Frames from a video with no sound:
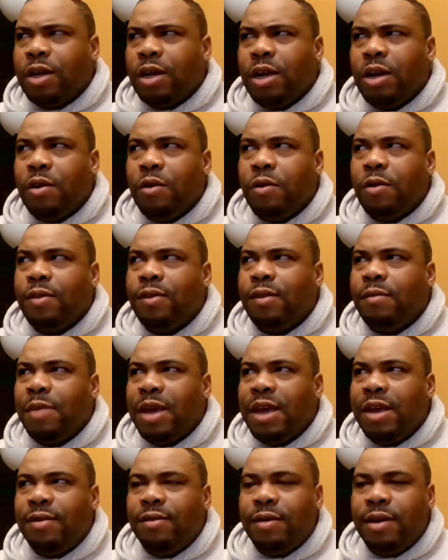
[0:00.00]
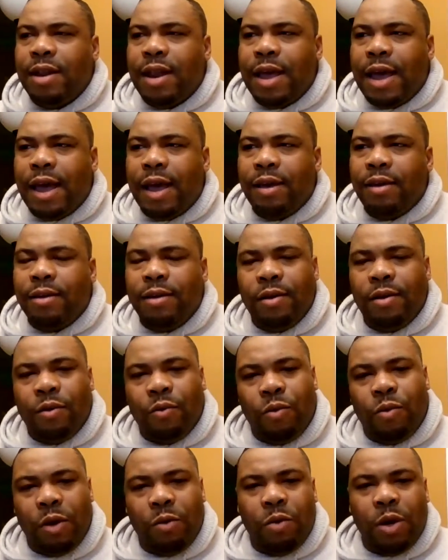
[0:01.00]
it's amazing that
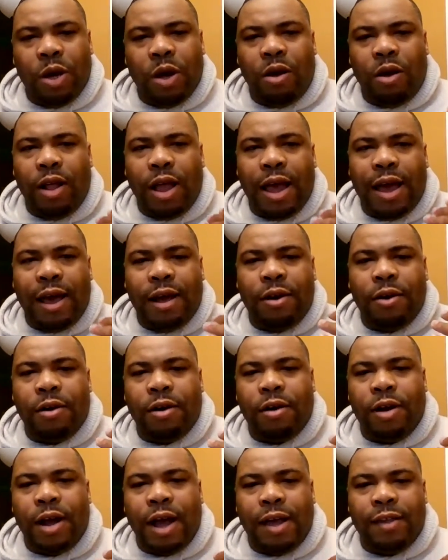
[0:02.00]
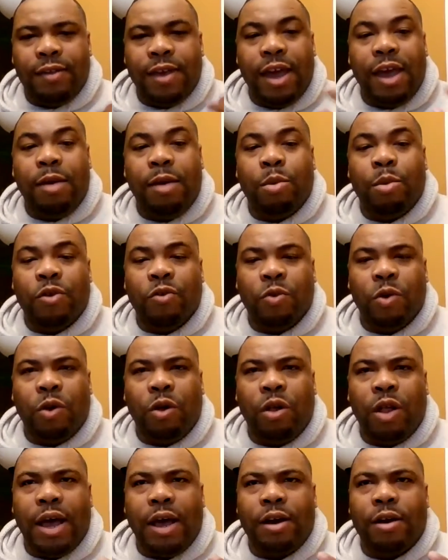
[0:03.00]
we all had our, as gamers, we
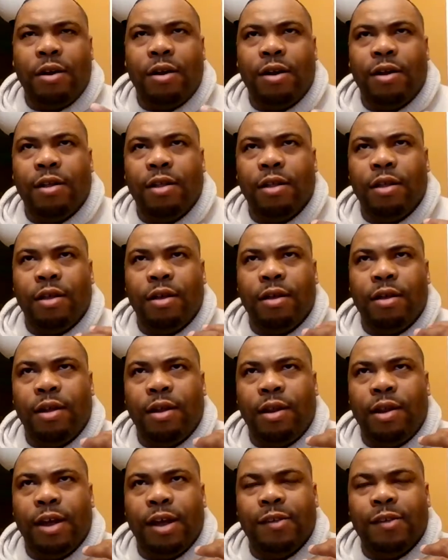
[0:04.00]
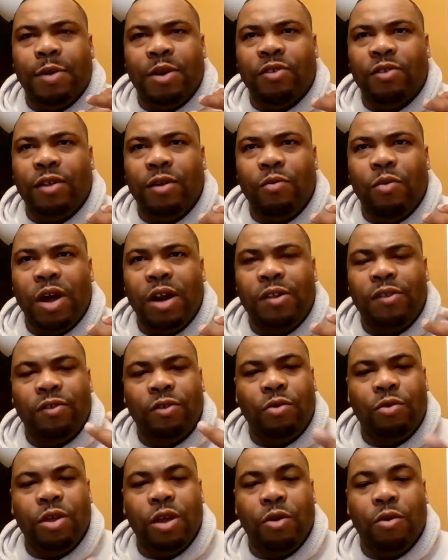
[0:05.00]
all had our, especially when
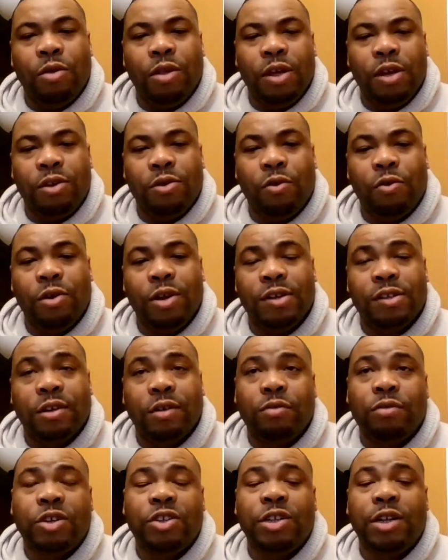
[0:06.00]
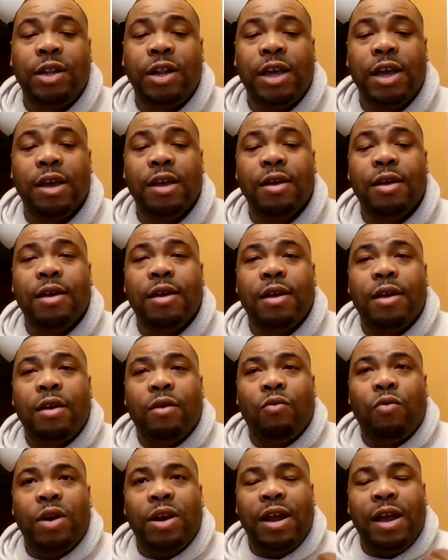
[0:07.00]
Sony only told us originally
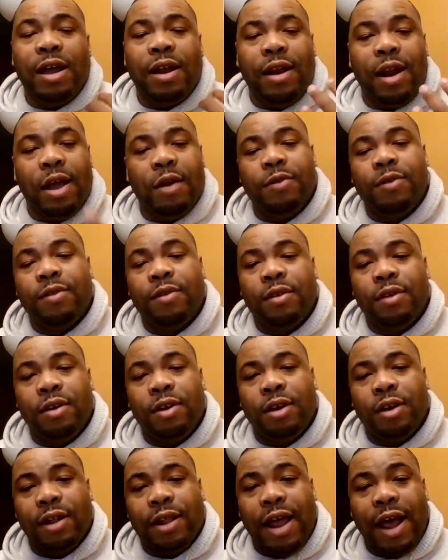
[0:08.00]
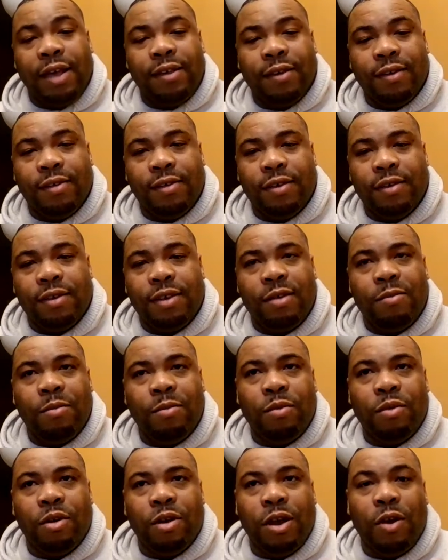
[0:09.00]
when they announced the classic
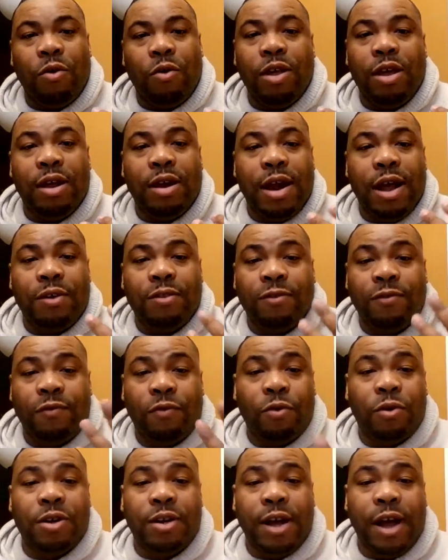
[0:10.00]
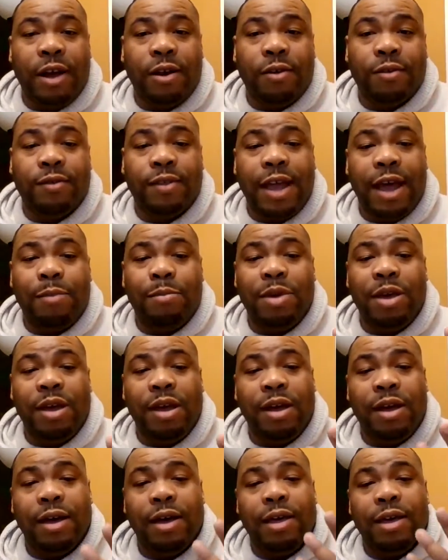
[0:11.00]
system, they only announced four titles, that
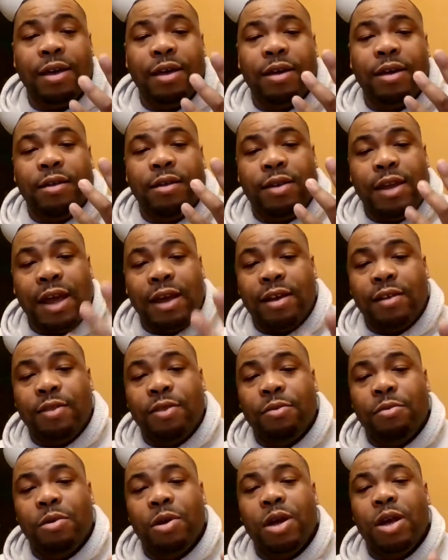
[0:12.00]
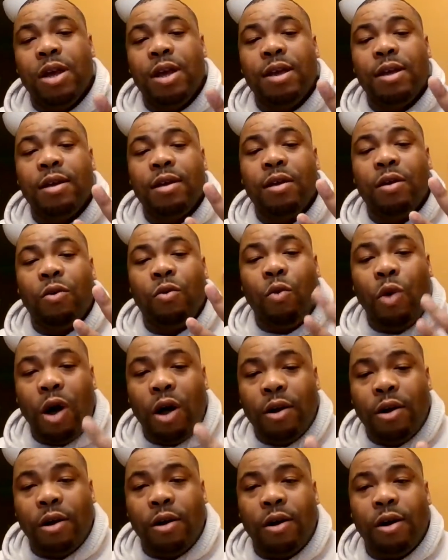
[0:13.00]
being Tekken 3,
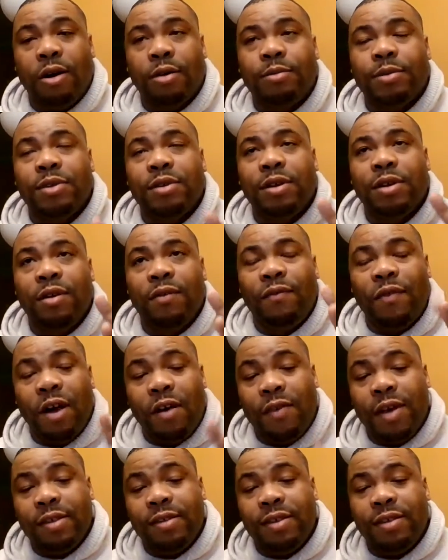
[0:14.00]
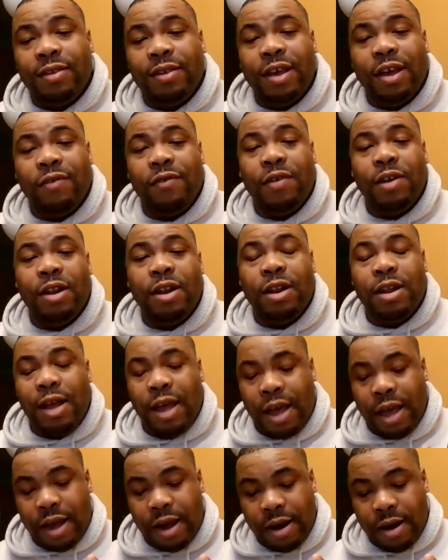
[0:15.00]
Wild Arms, Final Fantasy 7,
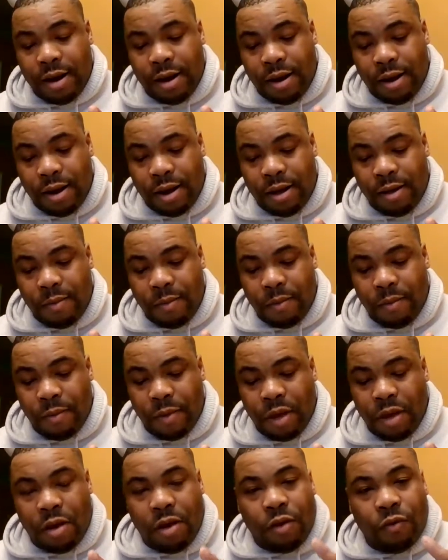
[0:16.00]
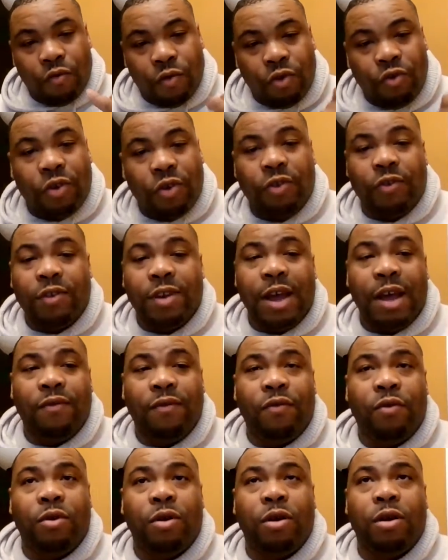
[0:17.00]
and Ridge Racer Type
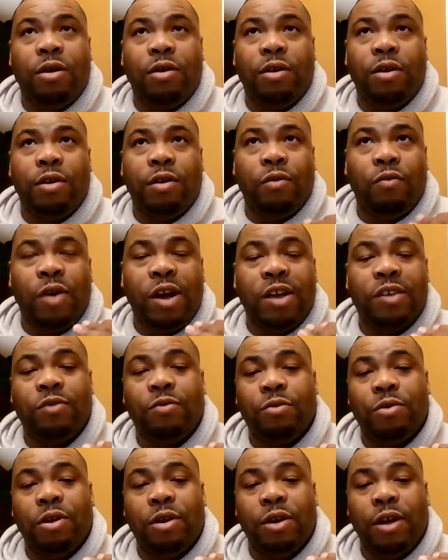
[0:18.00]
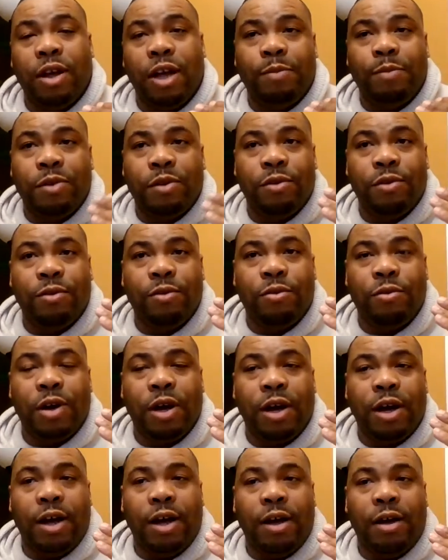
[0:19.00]
4. The rest were up to
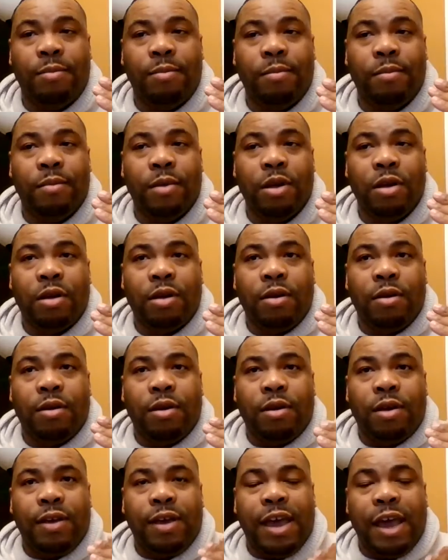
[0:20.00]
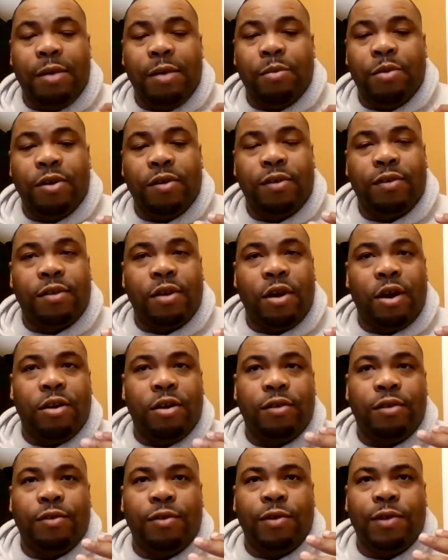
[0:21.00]
gamers
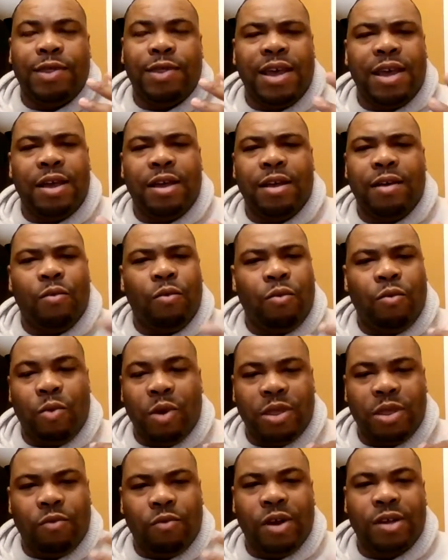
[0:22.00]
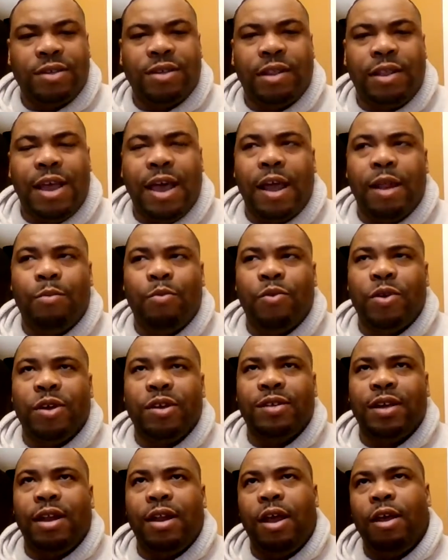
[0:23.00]
started to think of what the rest of the lineup
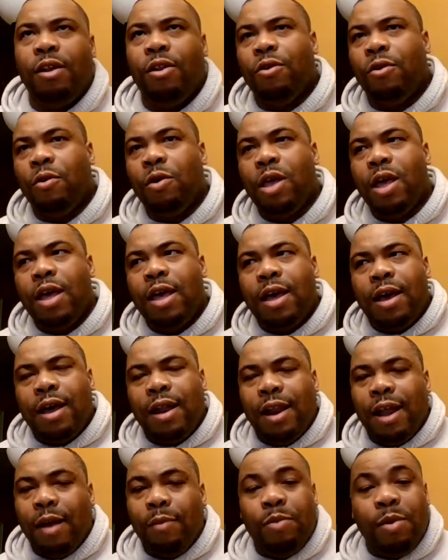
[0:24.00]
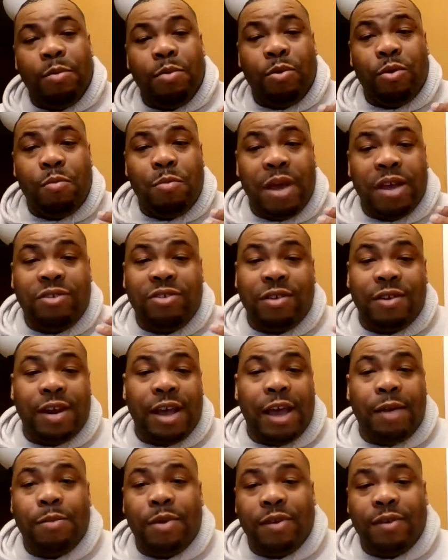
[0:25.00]
was. And I know a lot of people mentioned
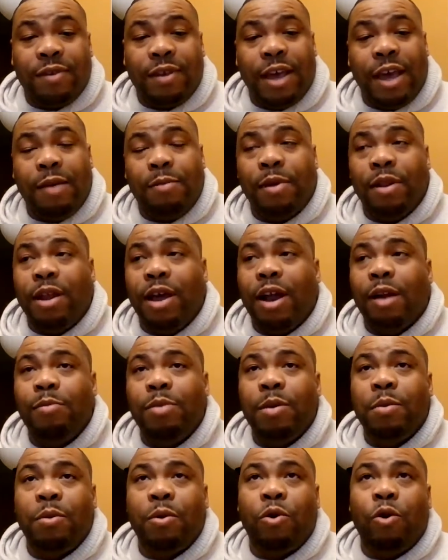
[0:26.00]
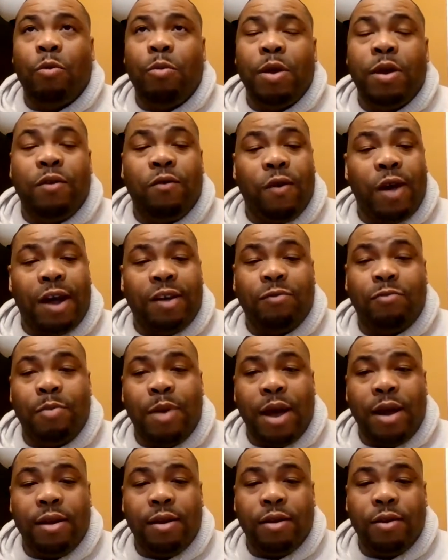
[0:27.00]
Ape Escape. A lot of people were hoping Crash
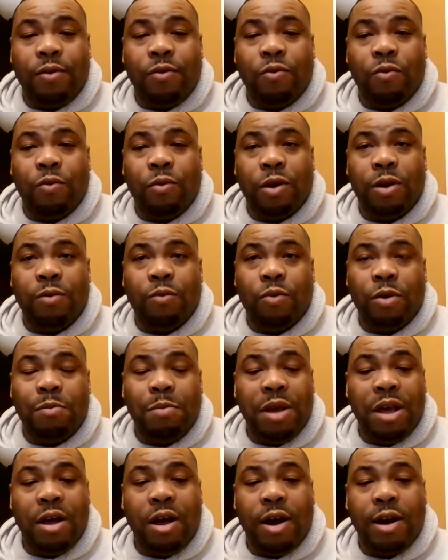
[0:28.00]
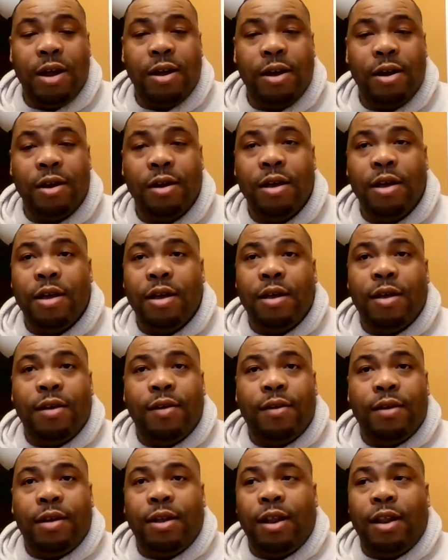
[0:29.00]
Bandicoot would be on here.
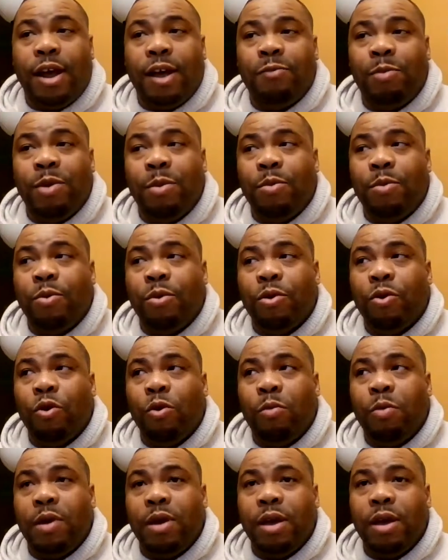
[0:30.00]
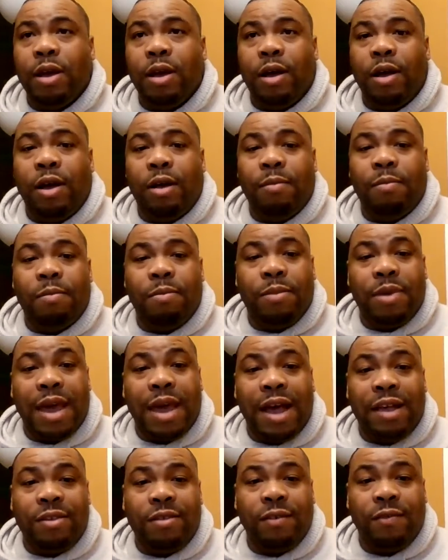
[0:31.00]
A lot of people were hoping
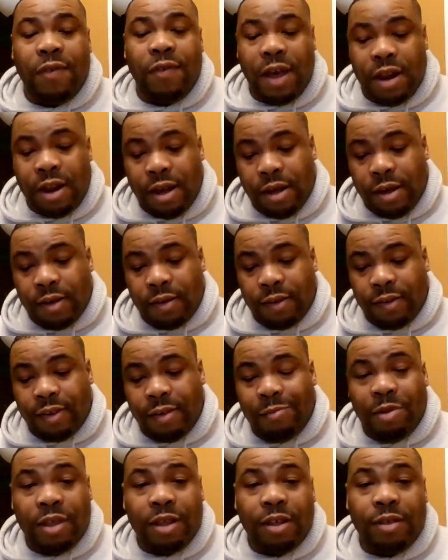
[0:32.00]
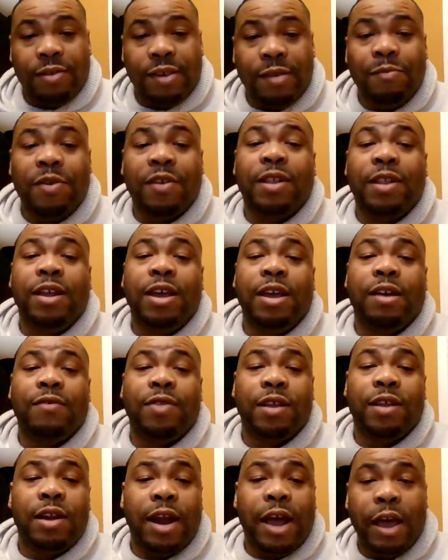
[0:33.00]
Castlevania Symphony of
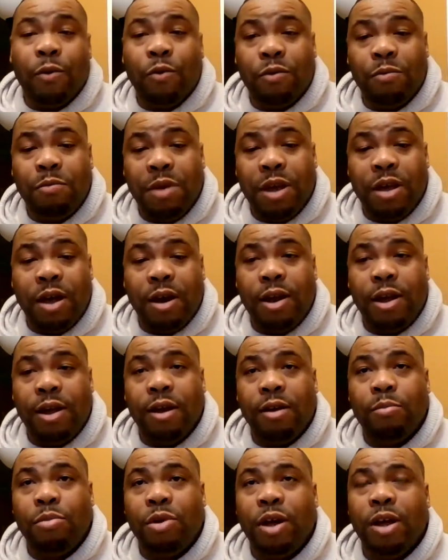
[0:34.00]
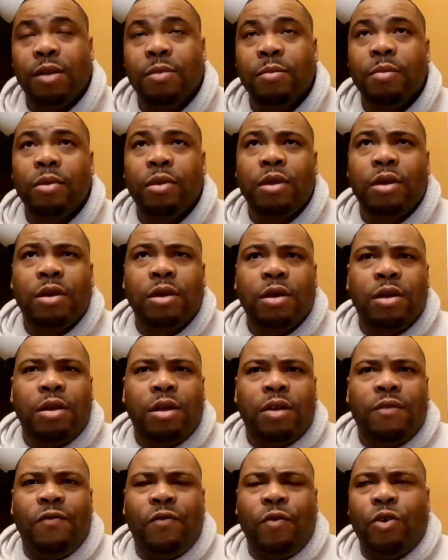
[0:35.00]
the Night would be on here, but
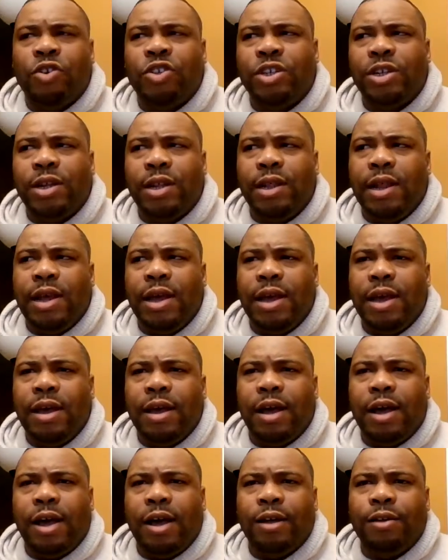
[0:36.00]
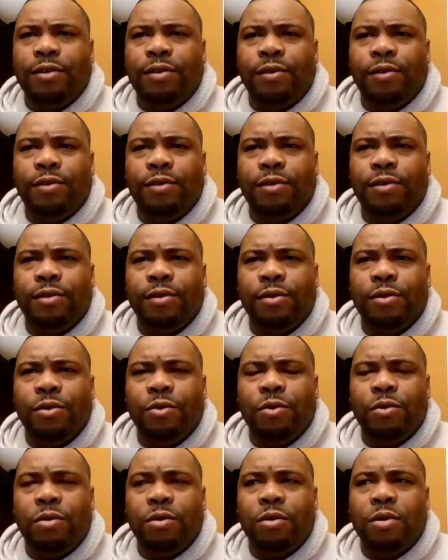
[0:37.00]
unfortunately, due
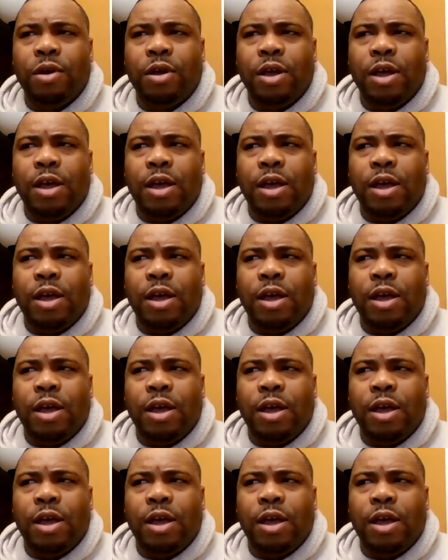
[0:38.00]
to,